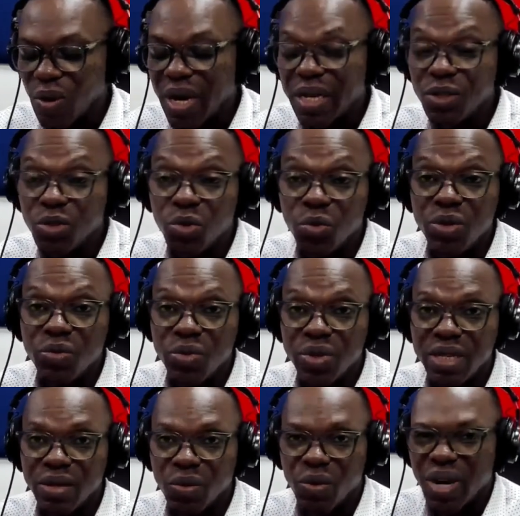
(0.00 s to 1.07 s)
Why do we
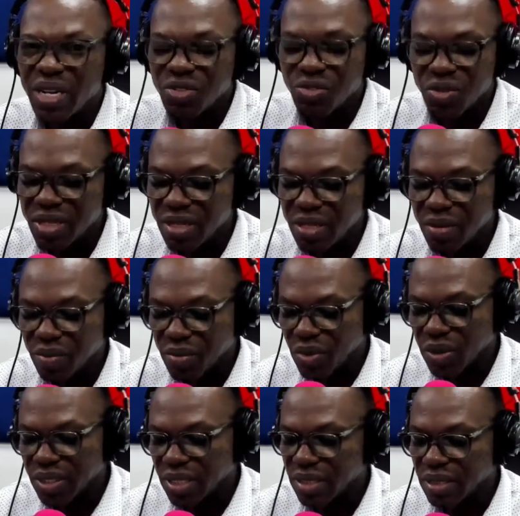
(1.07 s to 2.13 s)
read? Why is reading
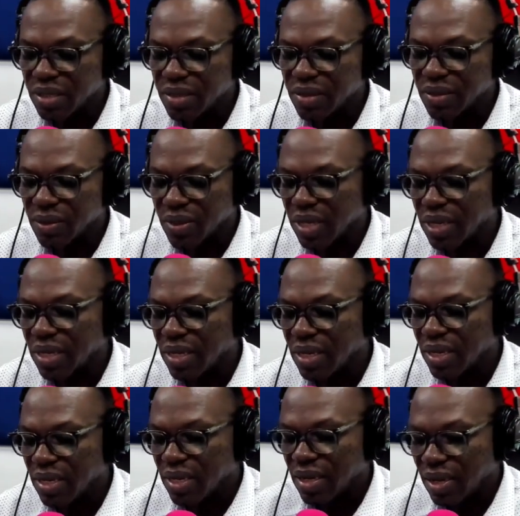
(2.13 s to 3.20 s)
important? Okay,
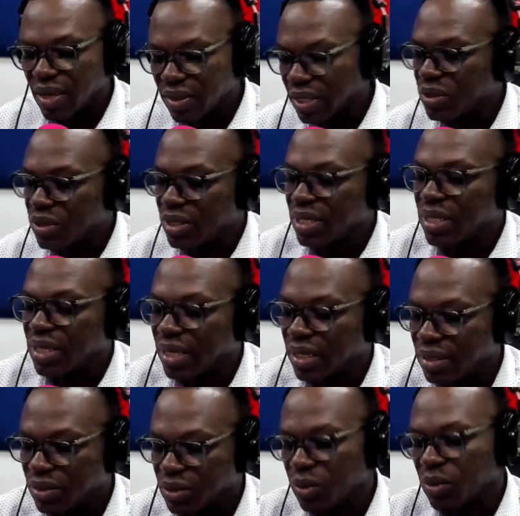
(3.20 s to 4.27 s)
I'd love to see
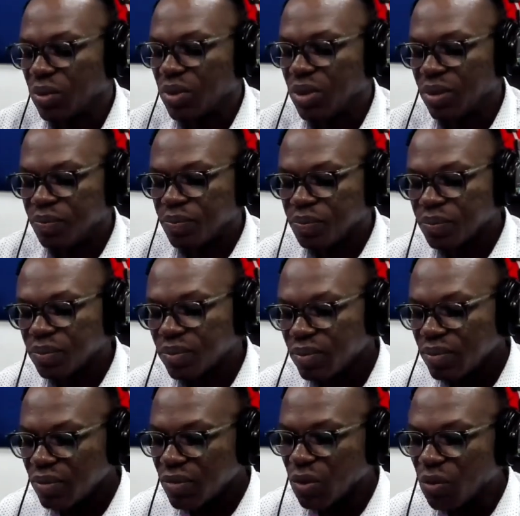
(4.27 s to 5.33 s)
that. So
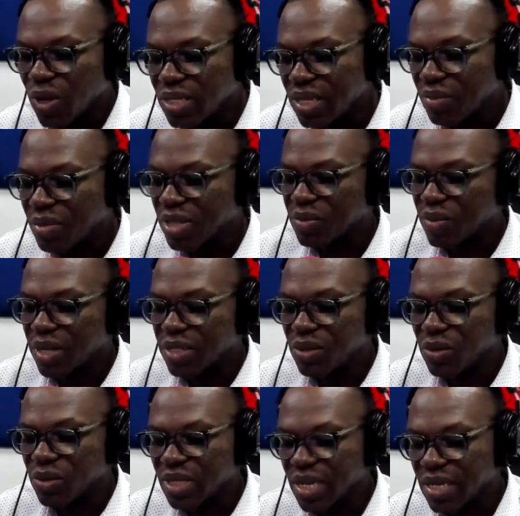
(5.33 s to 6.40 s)
once I'm
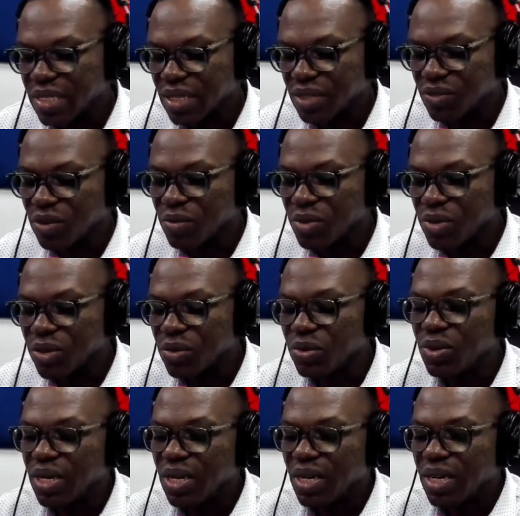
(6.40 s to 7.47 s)
expecting those answers from
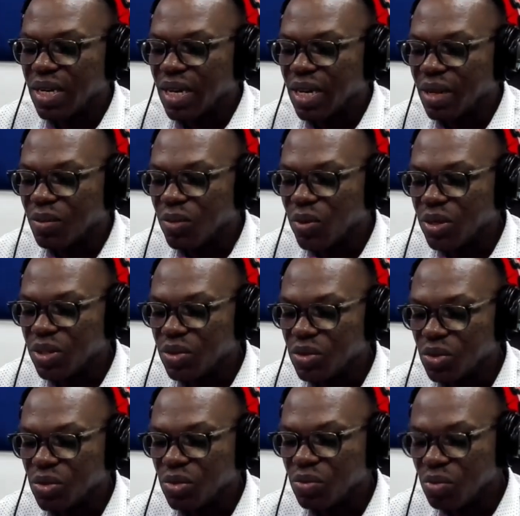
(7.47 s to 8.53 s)
you, I'm going
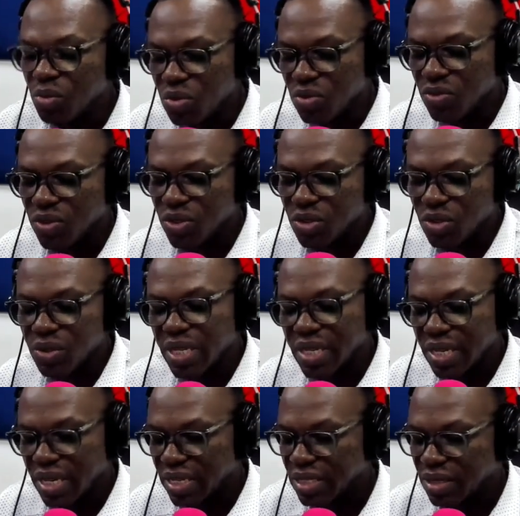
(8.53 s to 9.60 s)
to move to the
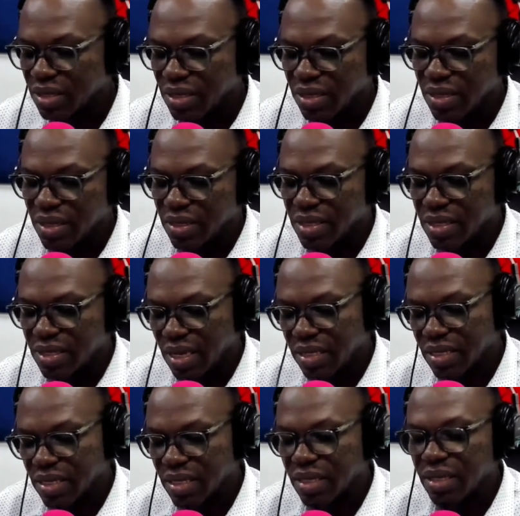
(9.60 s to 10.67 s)
next
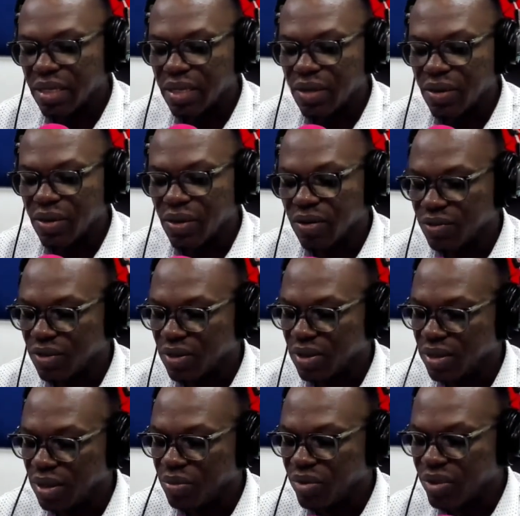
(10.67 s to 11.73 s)
section of
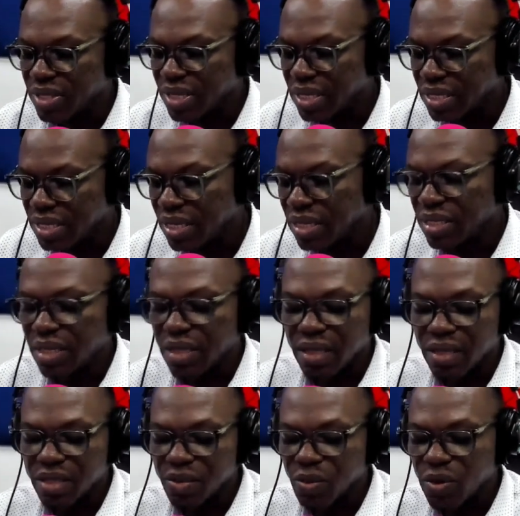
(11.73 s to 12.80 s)
the presentation
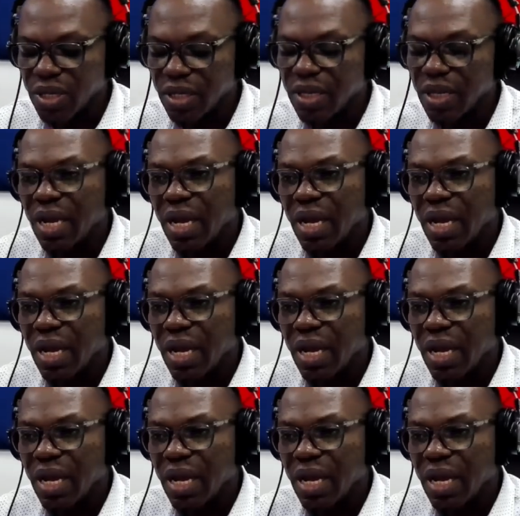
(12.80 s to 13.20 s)
this morning.